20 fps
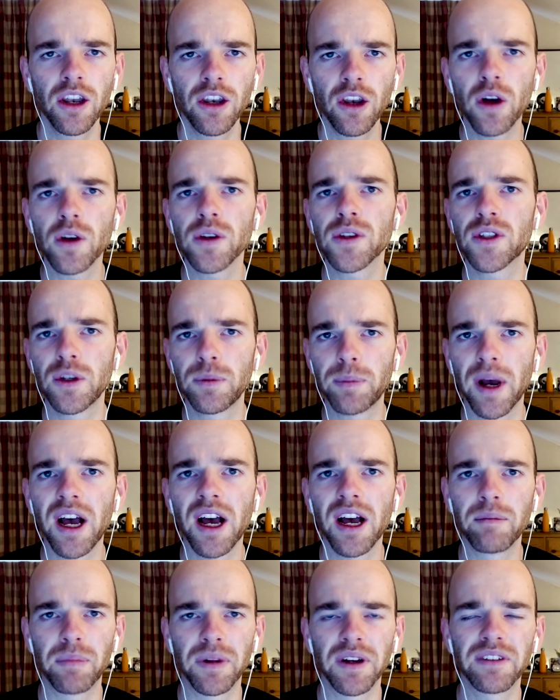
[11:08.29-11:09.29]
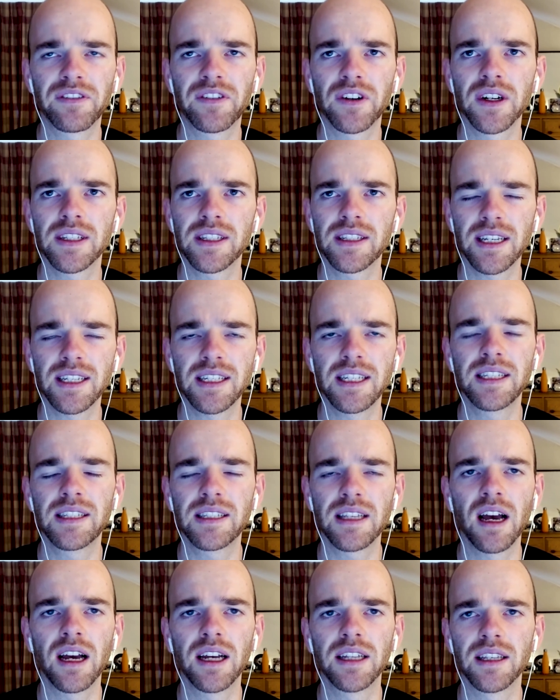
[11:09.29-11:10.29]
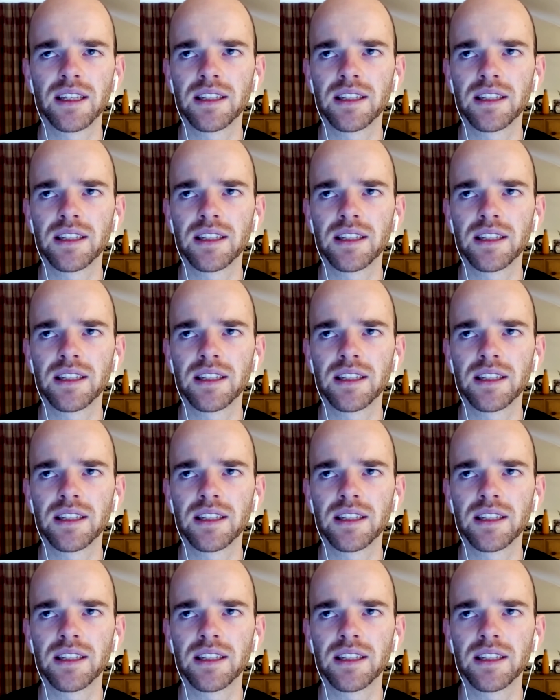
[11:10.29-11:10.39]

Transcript: not superb, but for a City side